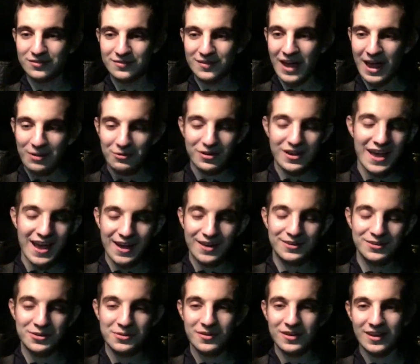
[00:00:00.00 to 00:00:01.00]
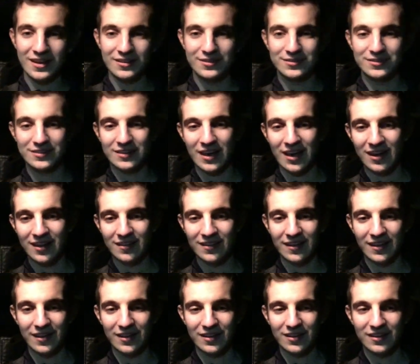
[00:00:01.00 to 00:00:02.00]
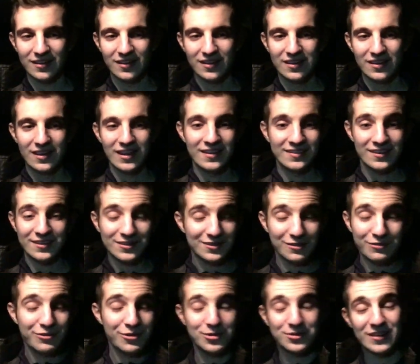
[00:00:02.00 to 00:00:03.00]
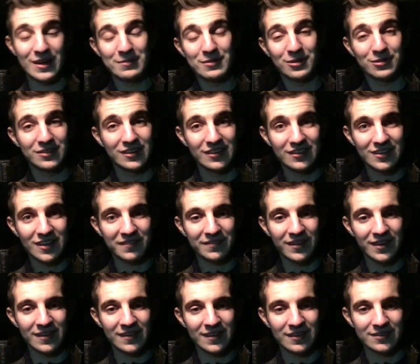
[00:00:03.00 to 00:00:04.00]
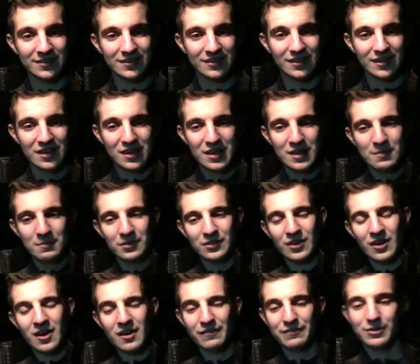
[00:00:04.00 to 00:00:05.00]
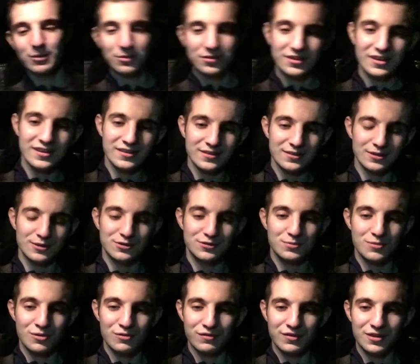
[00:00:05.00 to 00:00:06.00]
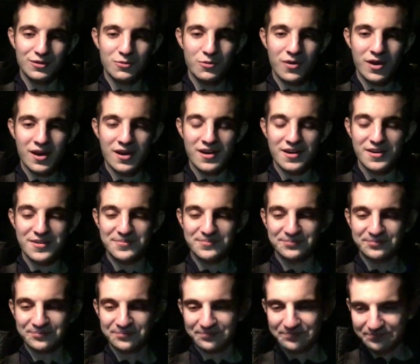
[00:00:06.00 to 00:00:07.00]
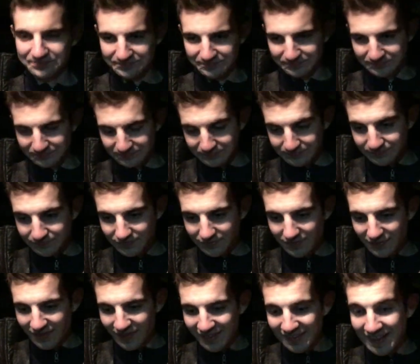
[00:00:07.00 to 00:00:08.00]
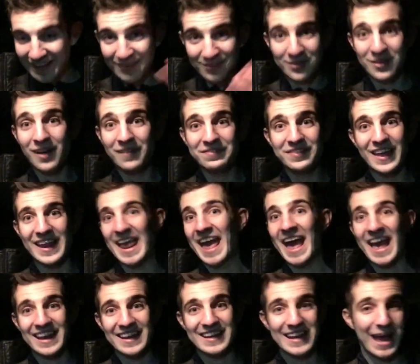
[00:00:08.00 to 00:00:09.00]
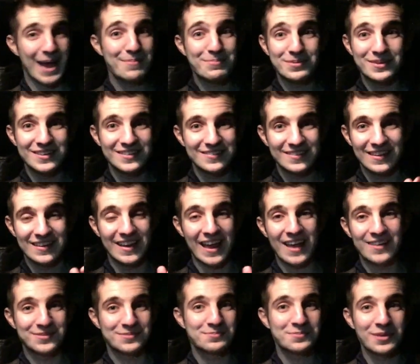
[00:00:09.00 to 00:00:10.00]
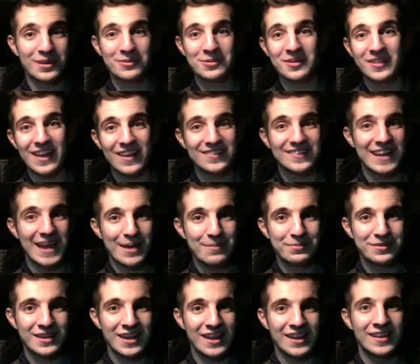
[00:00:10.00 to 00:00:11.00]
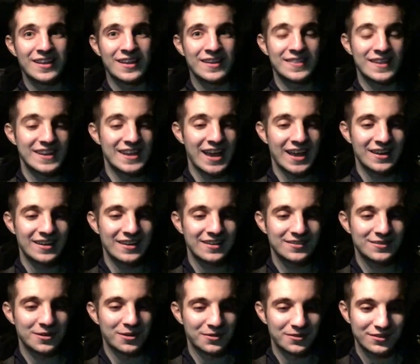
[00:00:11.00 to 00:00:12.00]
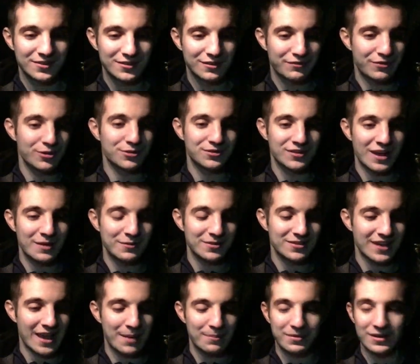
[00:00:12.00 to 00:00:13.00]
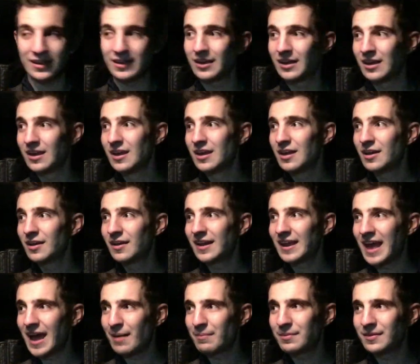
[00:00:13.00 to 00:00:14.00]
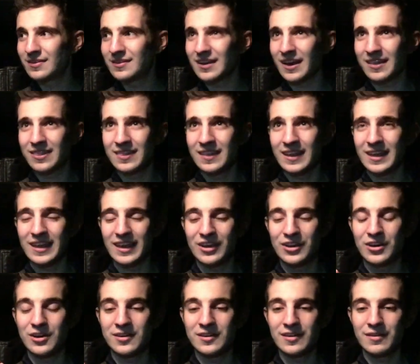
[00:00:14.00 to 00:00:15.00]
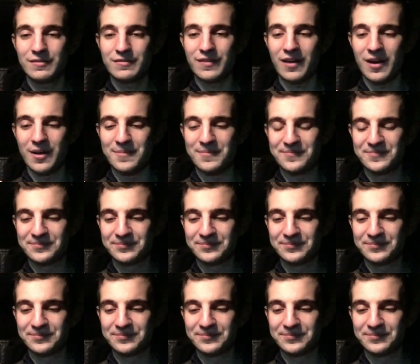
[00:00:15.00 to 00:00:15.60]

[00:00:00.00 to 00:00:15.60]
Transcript: not react to it as kind of like this isn't the first time they're seeing stuff like this. But there are a few scenes in this movie where, like, stuff that hadn't happened, that really hasn't happened yet in the 90s. You know, this is the first time it's happening. That happens, and I think it could have, I